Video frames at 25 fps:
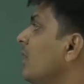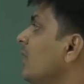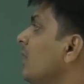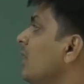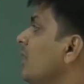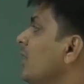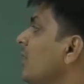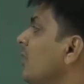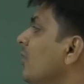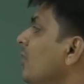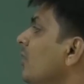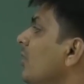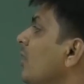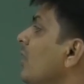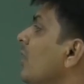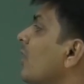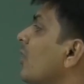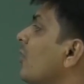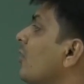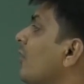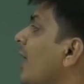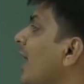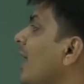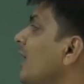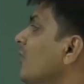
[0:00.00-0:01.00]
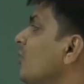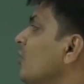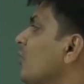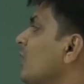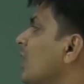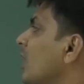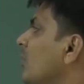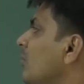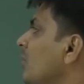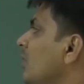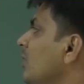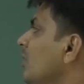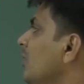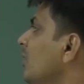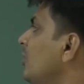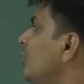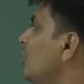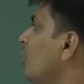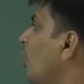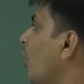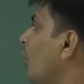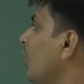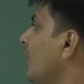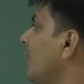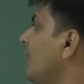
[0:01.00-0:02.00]
Here, crying to come in, the
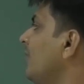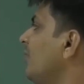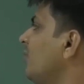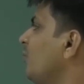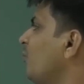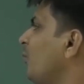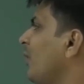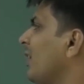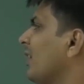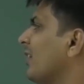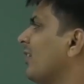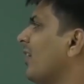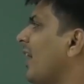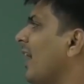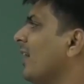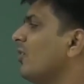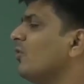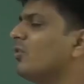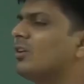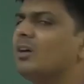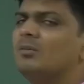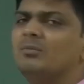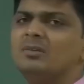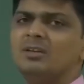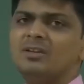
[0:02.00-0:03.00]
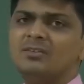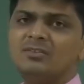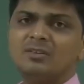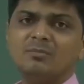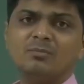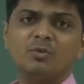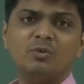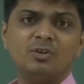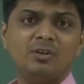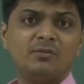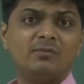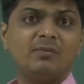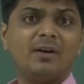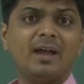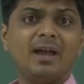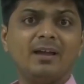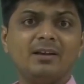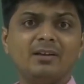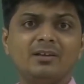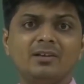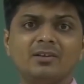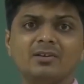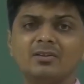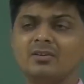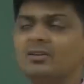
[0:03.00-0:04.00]
door is, well, crying to come in is the modifier
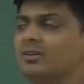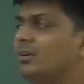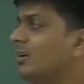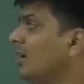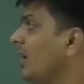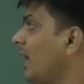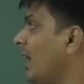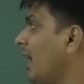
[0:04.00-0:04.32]
here.